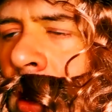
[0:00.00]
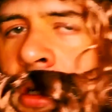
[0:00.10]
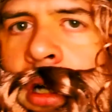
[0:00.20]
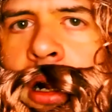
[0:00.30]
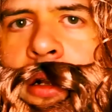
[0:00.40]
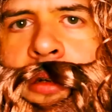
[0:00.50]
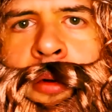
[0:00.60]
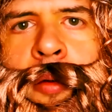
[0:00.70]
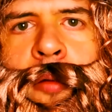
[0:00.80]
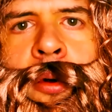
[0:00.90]
these chocolates are
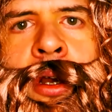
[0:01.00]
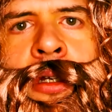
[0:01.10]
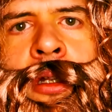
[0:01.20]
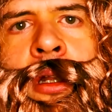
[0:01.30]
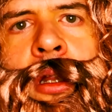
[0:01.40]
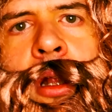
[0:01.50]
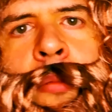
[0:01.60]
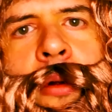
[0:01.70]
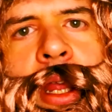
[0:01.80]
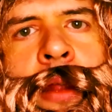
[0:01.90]
probably poison. I'll
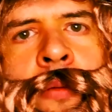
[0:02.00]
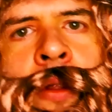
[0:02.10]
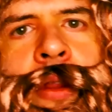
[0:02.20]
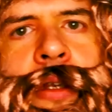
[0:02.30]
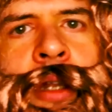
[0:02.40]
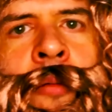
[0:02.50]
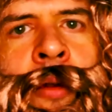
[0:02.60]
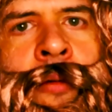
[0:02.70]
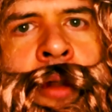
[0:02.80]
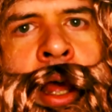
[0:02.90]
probably eat one of these and I'm
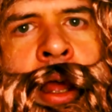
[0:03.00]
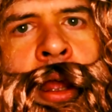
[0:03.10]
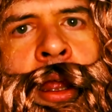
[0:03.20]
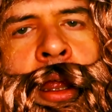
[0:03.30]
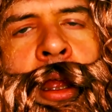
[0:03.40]
going to die.